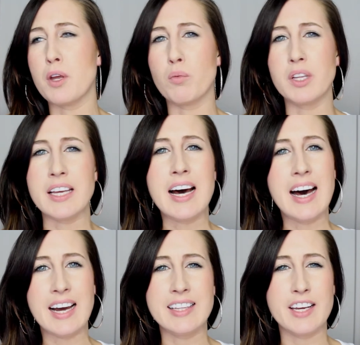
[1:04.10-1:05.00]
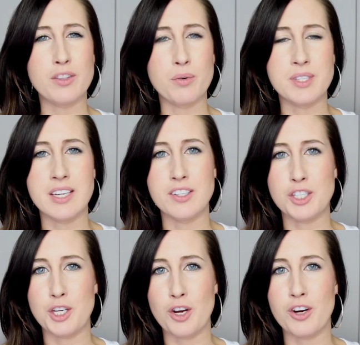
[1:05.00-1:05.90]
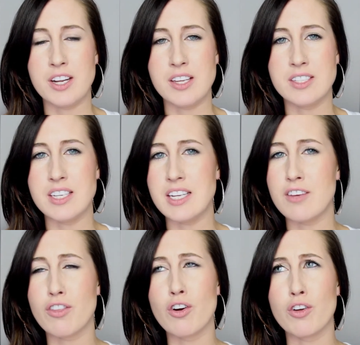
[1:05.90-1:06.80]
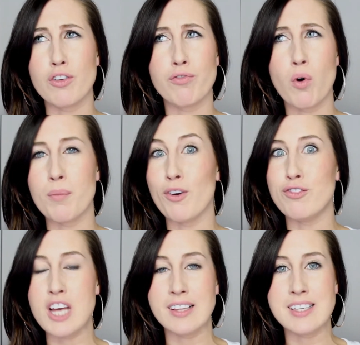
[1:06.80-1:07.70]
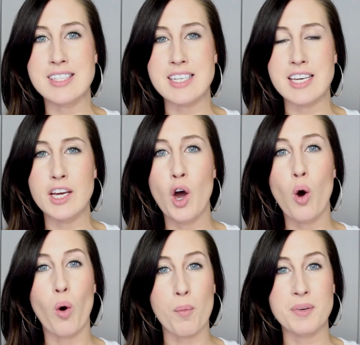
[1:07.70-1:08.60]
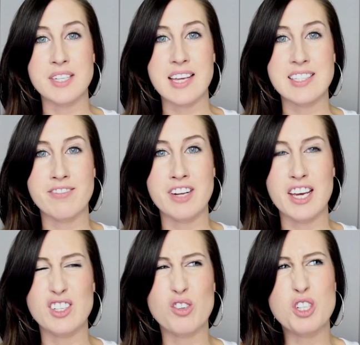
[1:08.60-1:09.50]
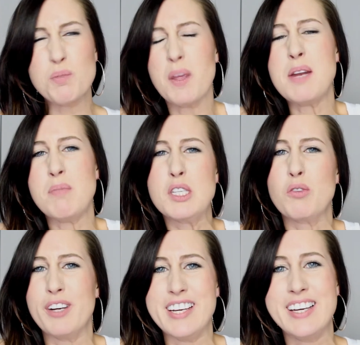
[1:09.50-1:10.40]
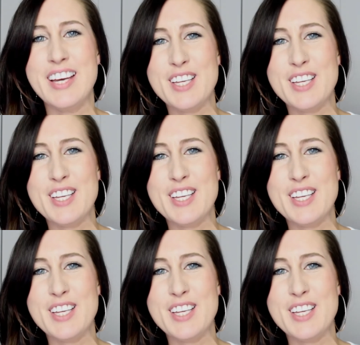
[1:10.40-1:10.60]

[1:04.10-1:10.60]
can really highlight those insecurities in either the form of jealousy or possessiveness or just plain misery.